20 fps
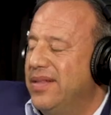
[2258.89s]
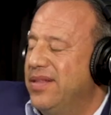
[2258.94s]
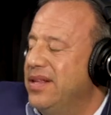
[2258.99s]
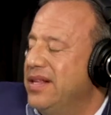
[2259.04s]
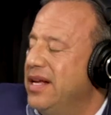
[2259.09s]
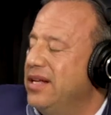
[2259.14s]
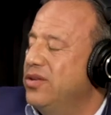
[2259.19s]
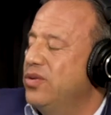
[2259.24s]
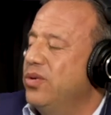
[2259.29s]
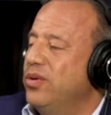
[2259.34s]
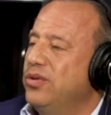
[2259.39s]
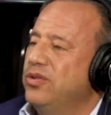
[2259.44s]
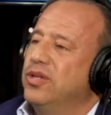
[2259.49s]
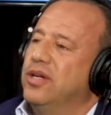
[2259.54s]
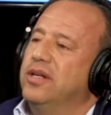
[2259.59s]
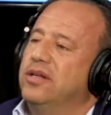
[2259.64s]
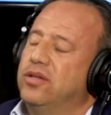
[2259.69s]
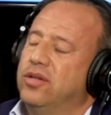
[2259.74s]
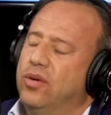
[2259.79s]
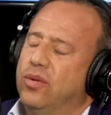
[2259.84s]
I think that's
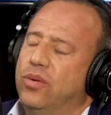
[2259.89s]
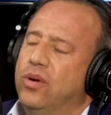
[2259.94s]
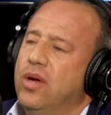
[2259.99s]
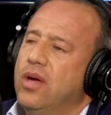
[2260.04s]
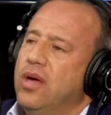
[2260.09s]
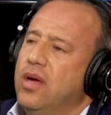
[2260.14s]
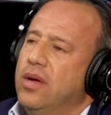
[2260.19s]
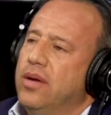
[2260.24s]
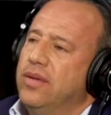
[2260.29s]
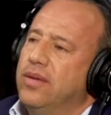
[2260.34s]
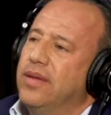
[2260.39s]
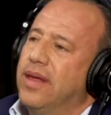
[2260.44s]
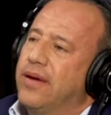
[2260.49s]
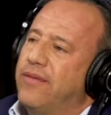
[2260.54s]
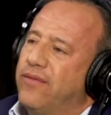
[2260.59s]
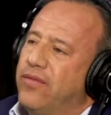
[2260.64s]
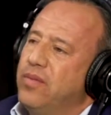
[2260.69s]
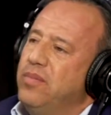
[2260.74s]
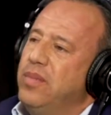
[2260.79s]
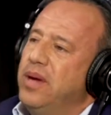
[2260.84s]
horseshit. So,
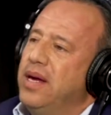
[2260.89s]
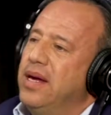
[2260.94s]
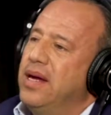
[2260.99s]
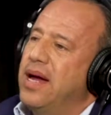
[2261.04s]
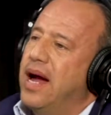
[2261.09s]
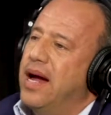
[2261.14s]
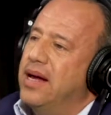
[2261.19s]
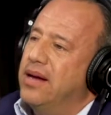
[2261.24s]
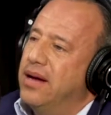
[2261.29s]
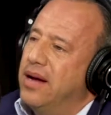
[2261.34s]
like for me, I,